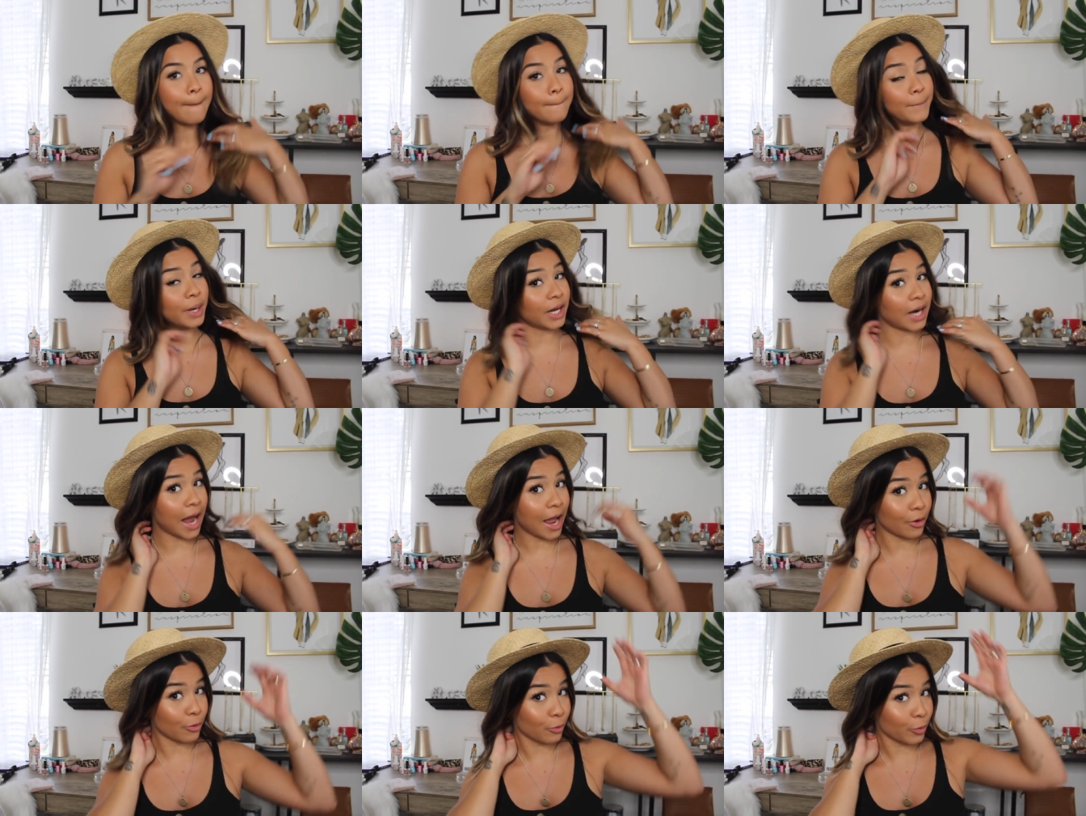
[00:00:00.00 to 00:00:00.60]

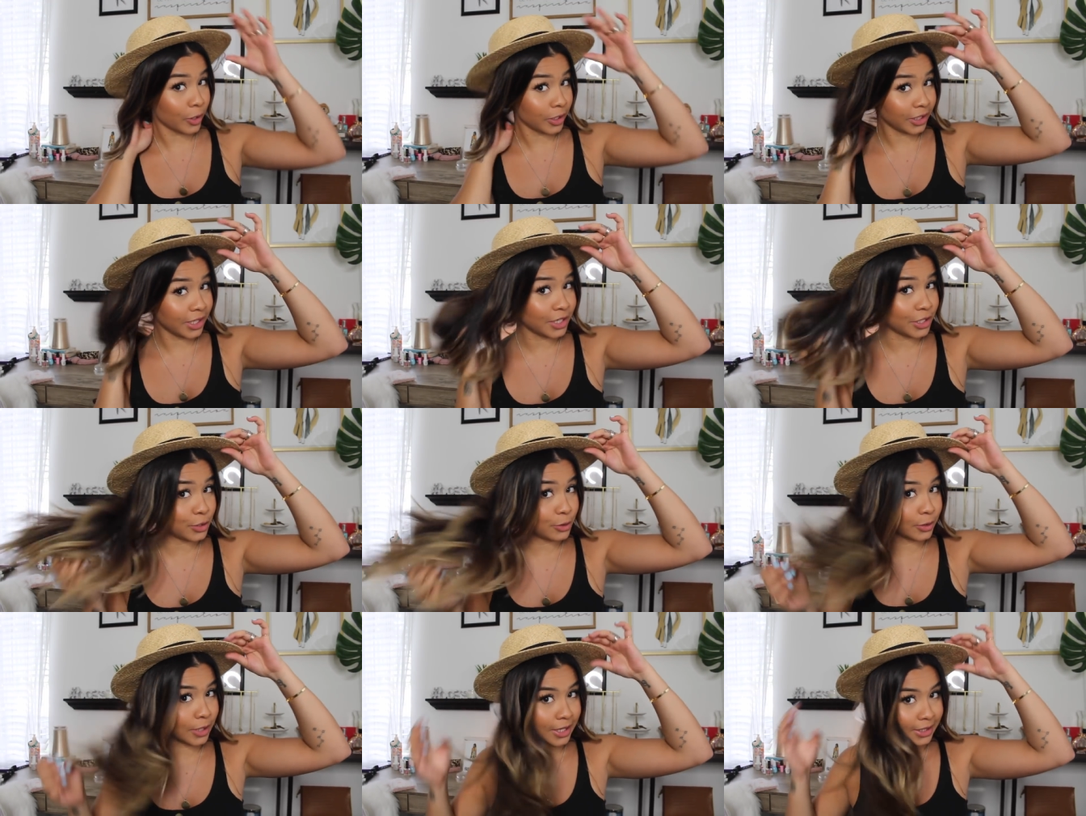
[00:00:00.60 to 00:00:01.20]
But I really
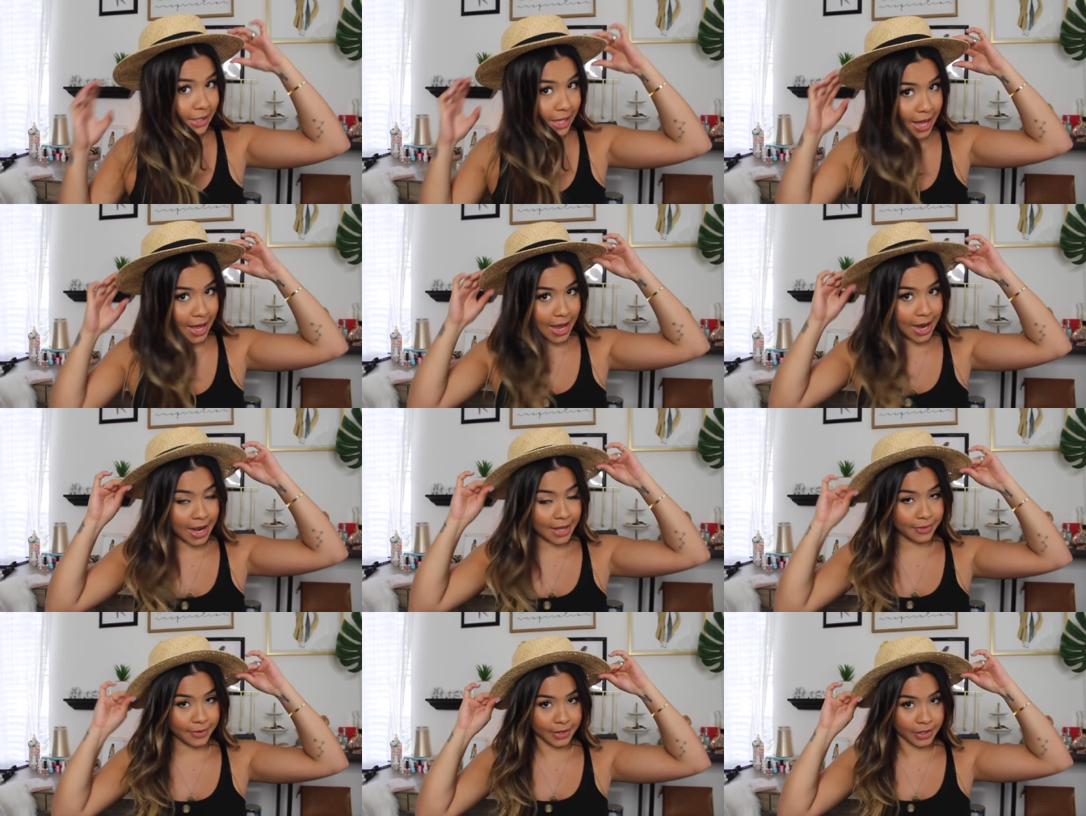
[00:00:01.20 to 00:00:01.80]
do like the
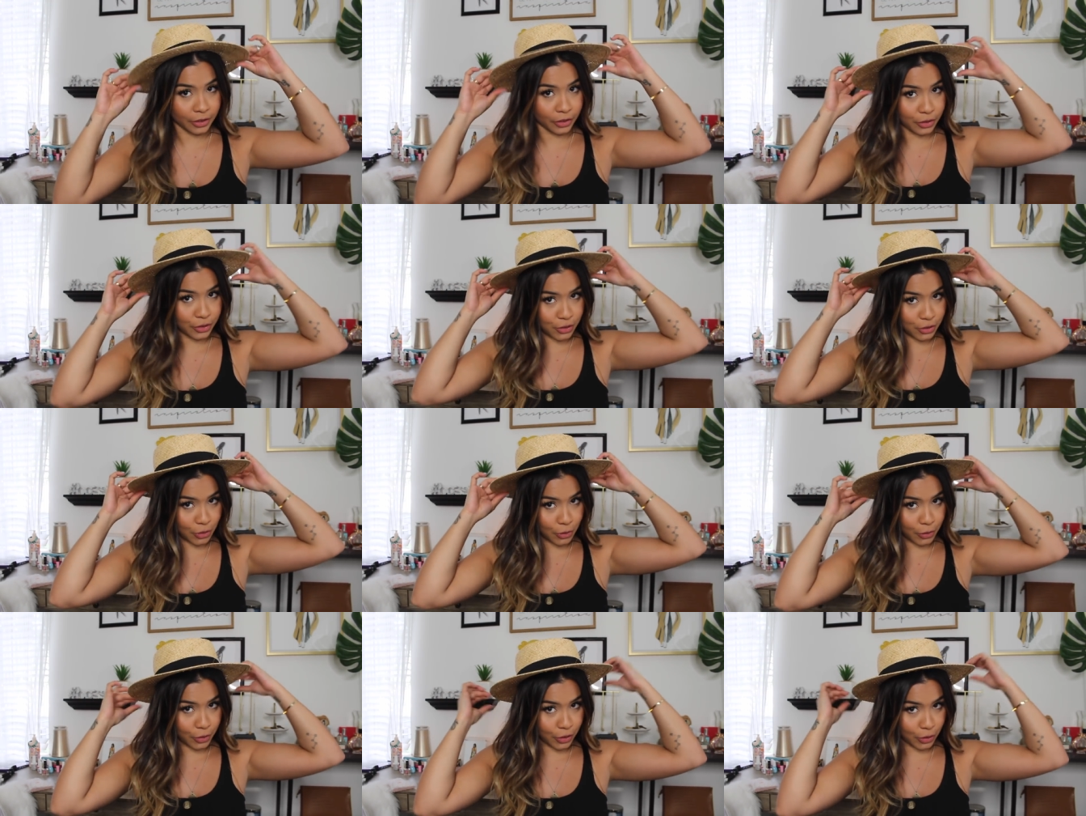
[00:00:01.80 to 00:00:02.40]
hat. I think it looks
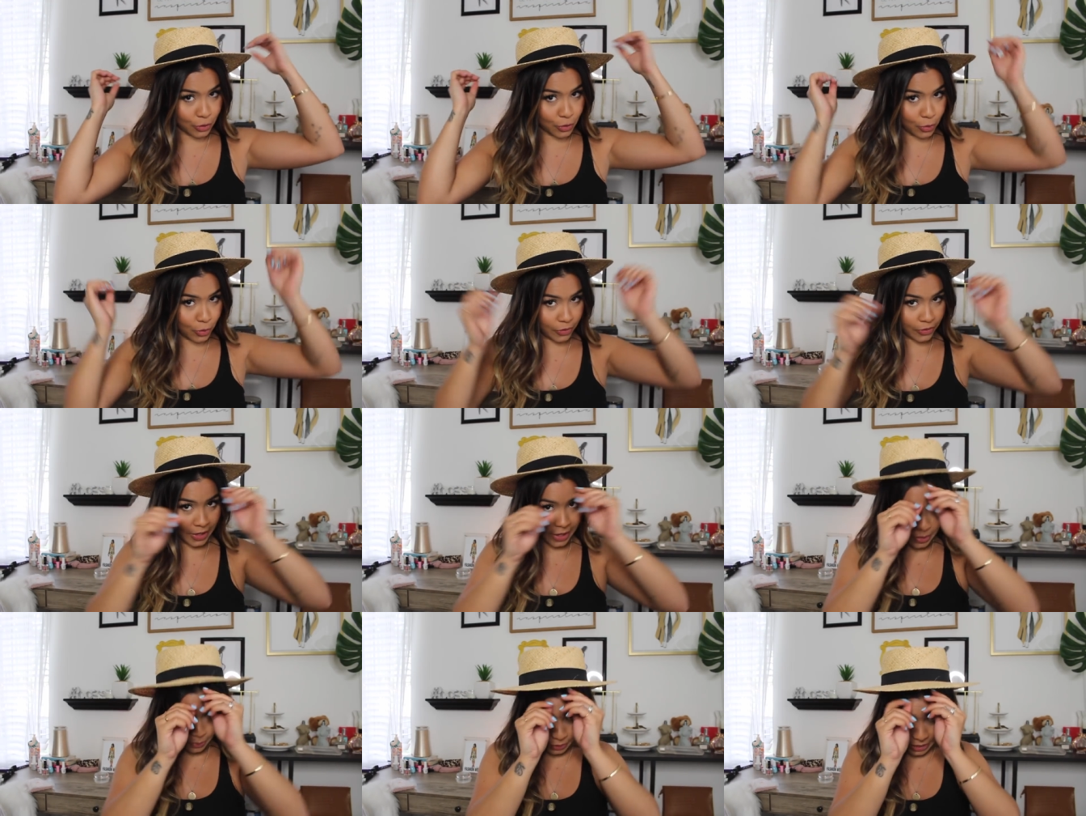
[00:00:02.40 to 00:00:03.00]
so cute
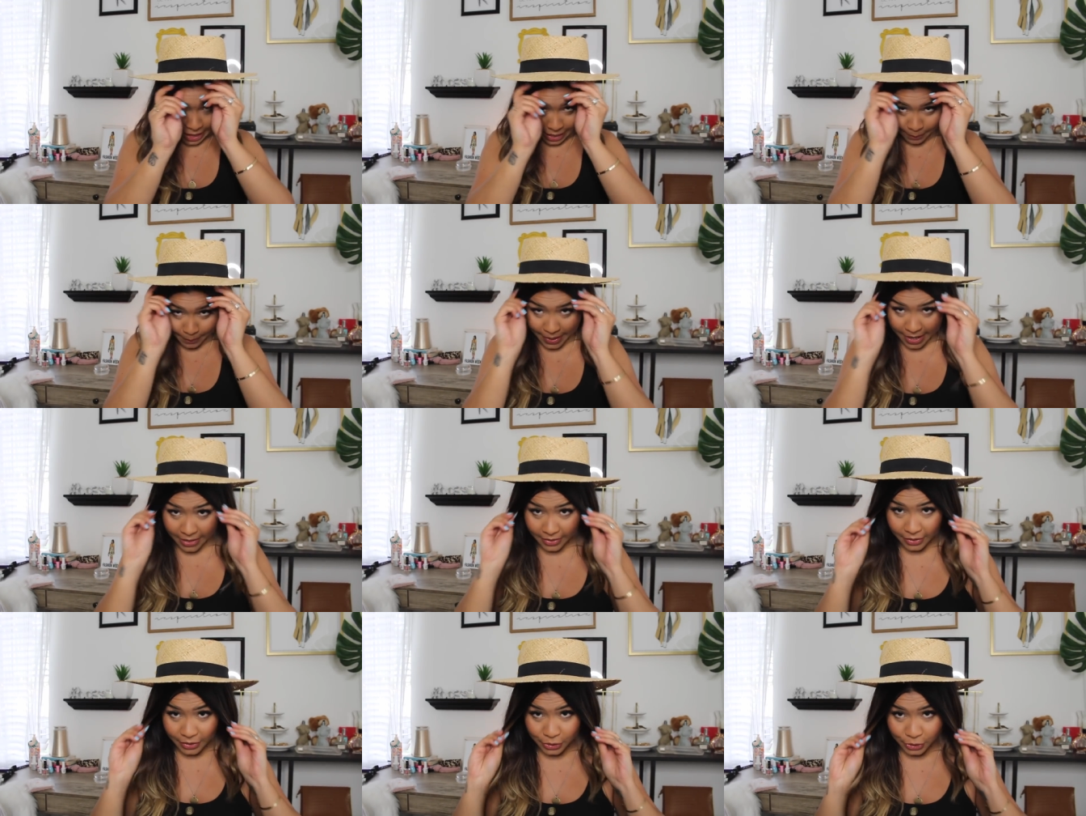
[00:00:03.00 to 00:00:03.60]
with like a black
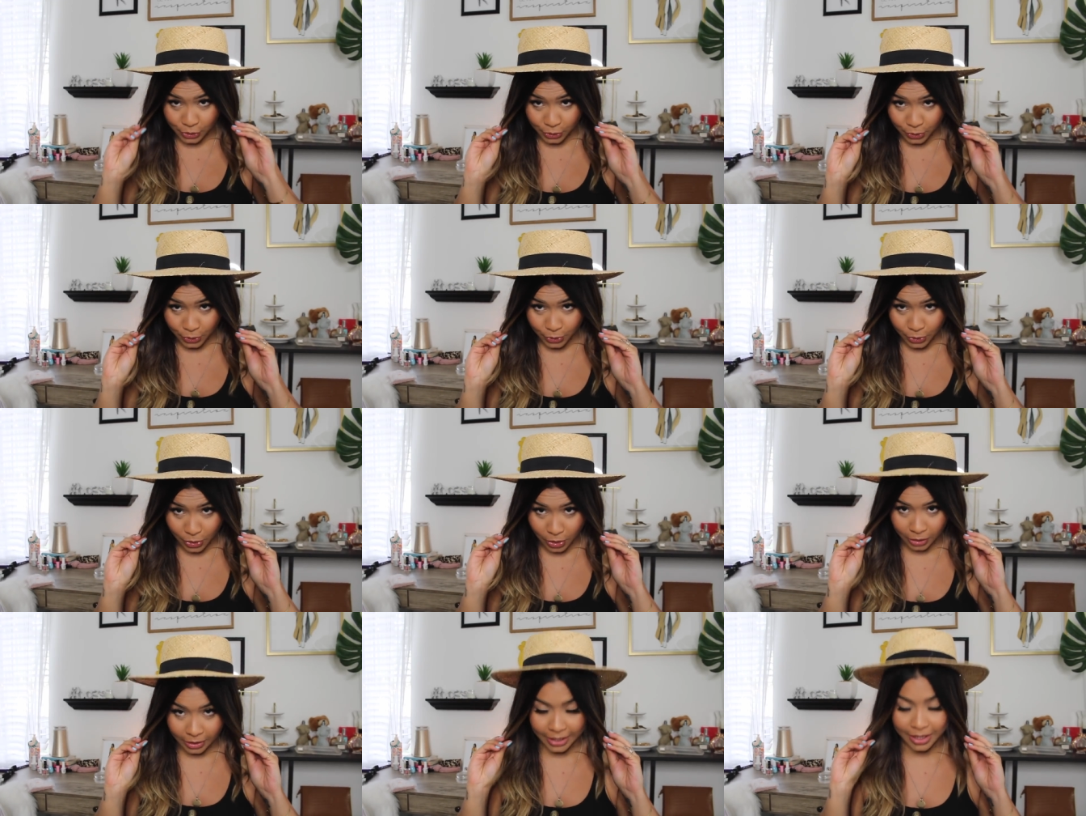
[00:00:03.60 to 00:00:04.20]
bathing
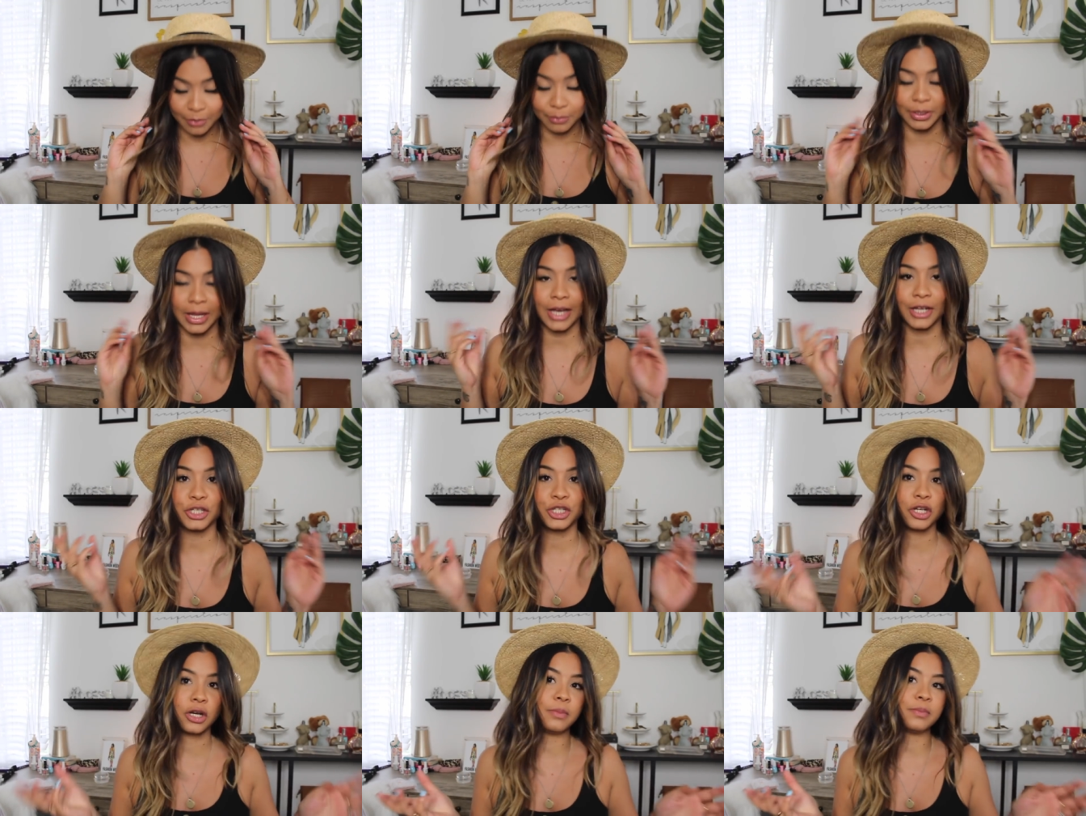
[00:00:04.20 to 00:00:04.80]
suit or like a
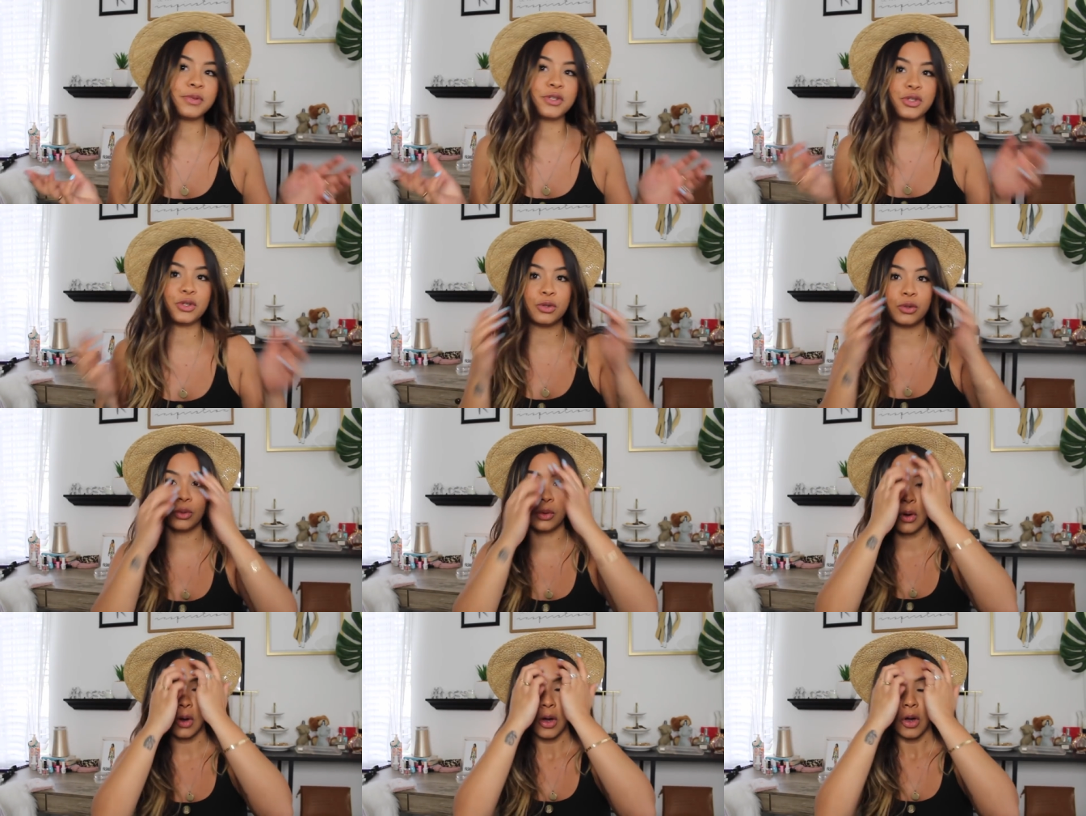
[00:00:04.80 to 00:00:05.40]
black
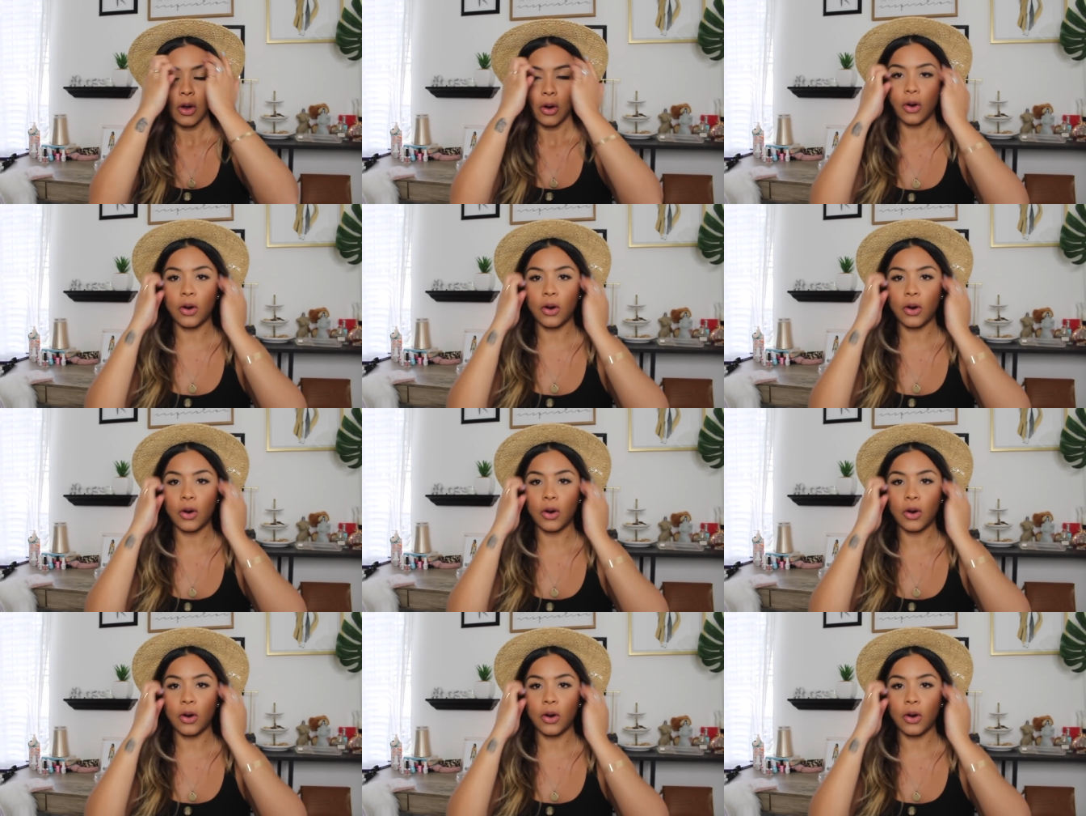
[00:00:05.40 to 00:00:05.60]
jumpsuit